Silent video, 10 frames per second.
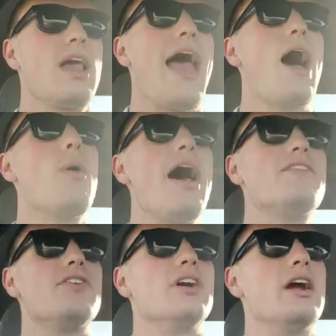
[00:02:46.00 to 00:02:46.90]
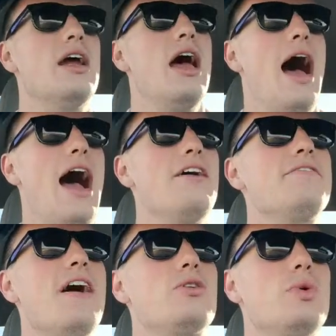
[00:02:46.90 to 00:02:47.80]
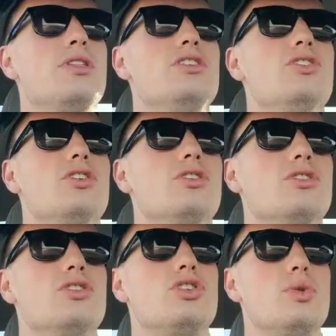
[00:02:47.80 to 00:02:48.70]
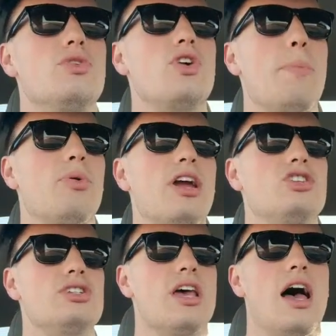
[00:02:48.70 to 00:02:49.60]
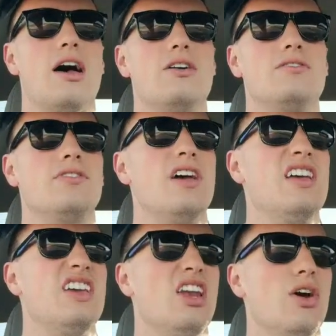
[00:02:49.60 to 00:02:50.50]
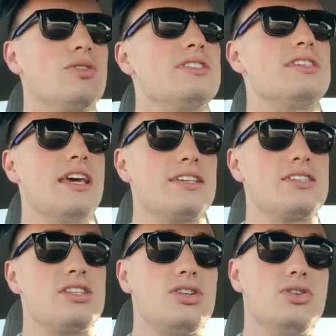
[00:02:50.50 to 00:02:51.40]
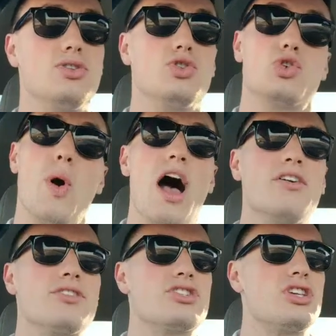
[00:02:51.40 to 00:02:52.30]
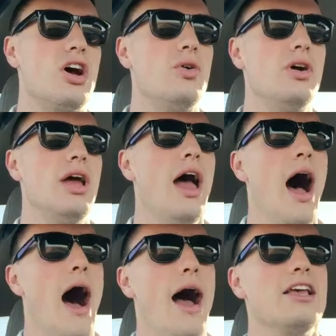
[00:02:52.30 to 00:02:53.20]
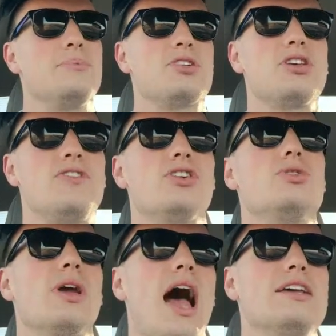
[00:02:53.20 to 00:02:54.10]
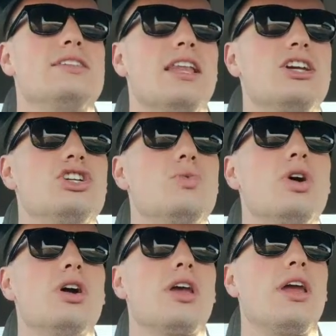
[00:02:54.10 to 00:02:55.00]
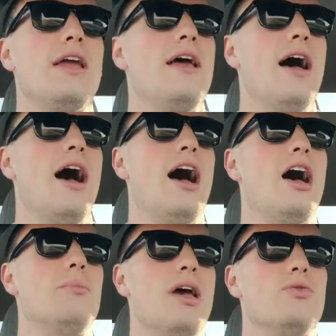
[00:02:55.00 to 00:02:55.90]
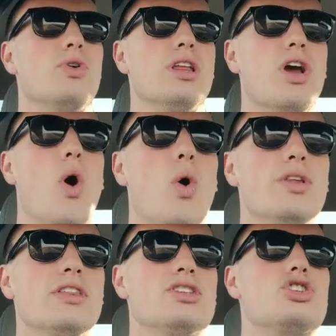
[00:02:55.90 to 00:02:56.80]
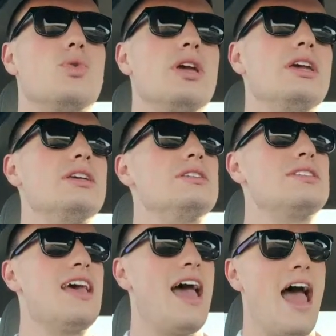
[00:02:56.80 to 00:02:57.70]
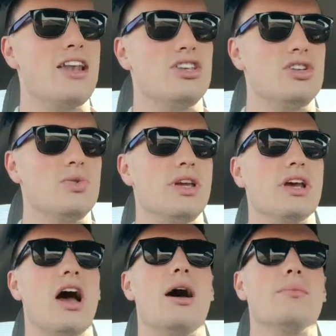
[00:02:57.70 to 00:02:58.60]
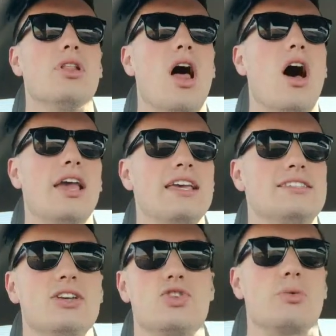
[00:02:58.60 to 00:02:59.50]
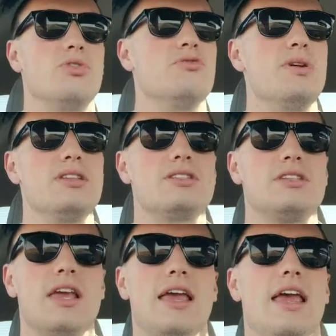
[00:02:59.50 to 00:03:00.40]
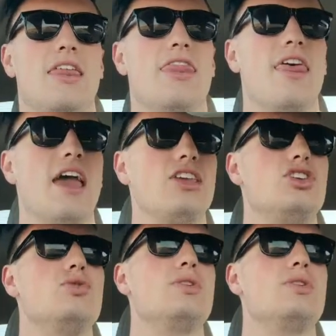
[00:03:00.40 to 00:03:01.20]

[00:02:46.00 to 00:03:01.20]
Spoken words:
However, I've found when you're doing rep ranges of 6 to 12 or so, especially if you're doing isolation work and really holding the squeeze and doing long eccentric movements, that you